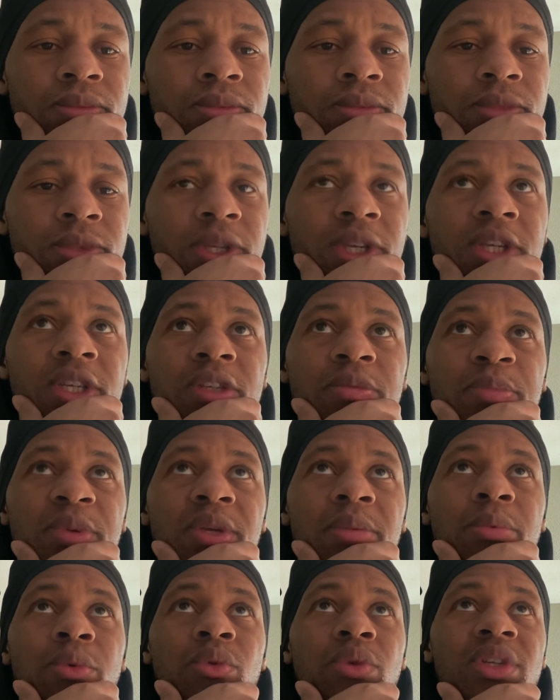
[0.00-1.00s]
These
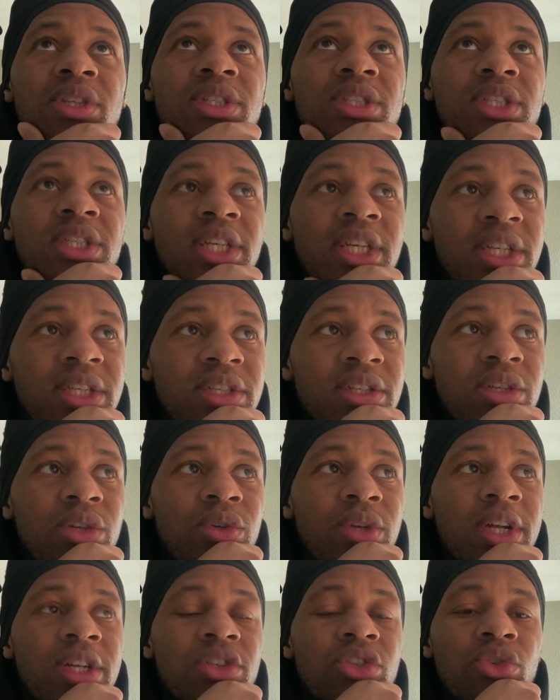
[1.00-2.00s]
people is seasonal
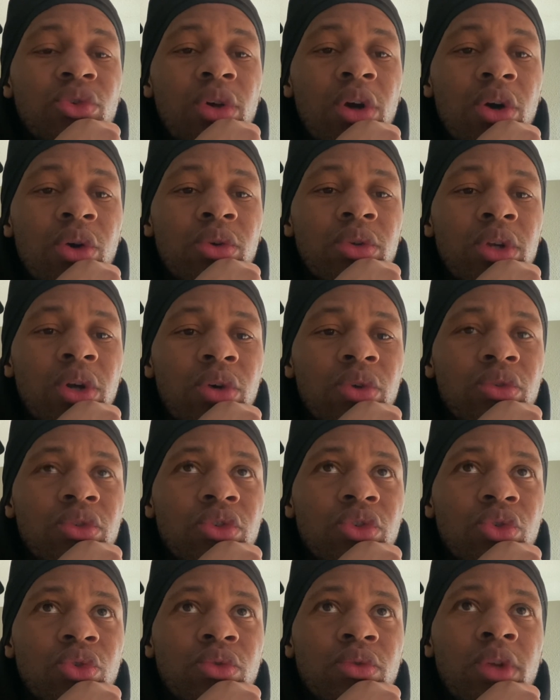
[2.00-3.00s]
that you hold on
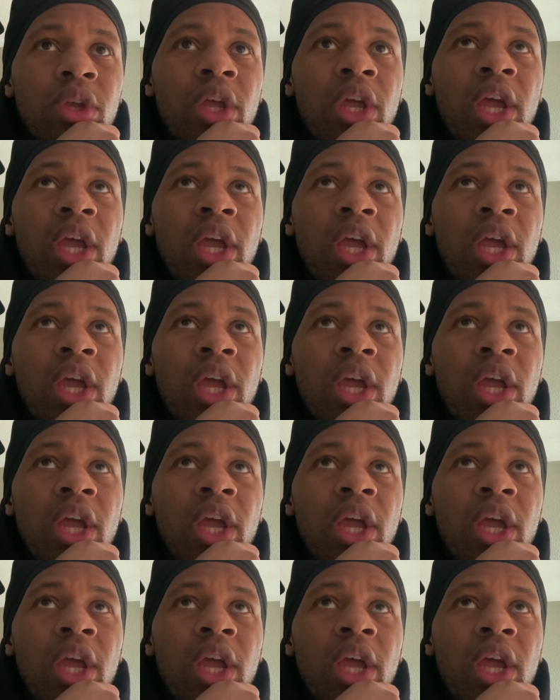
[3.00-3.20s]
to,